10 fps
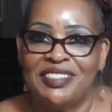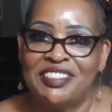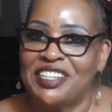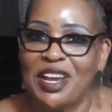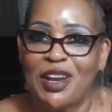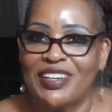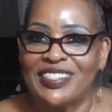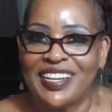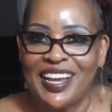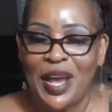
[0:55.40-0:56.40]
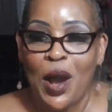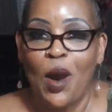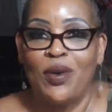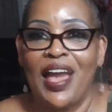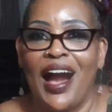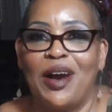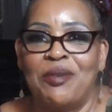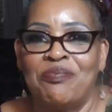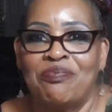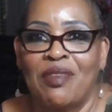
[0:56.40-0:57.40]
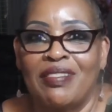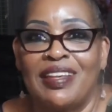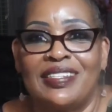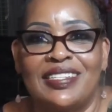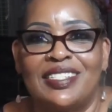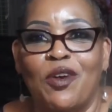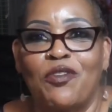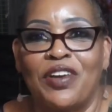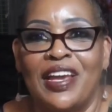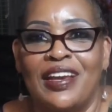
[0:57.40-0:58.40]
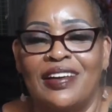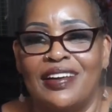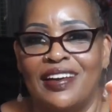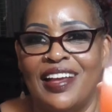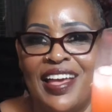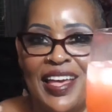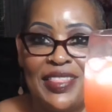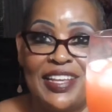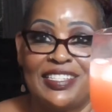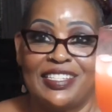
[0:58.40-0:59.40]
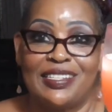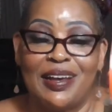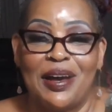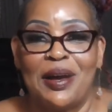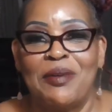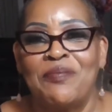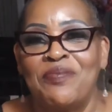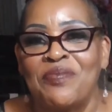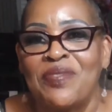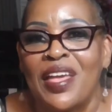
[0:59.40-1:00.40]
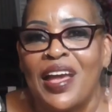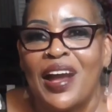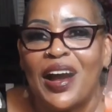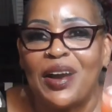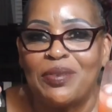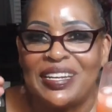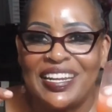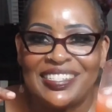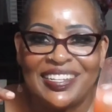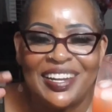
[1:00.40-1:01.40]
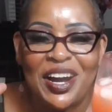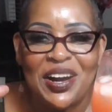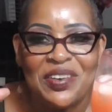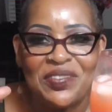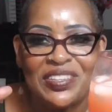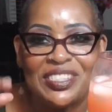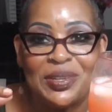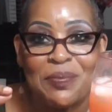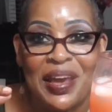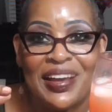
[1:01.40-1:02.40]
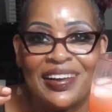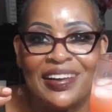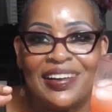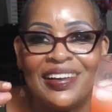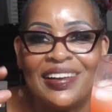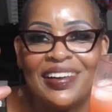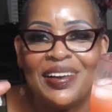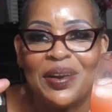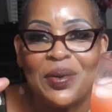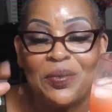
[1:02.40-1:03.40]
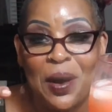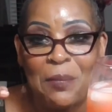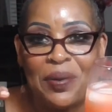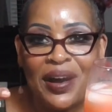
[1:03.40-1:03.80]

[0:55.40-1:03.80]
Cheers. Oh, y'all, this is so freaking good. This is a rendition of Jamaica rum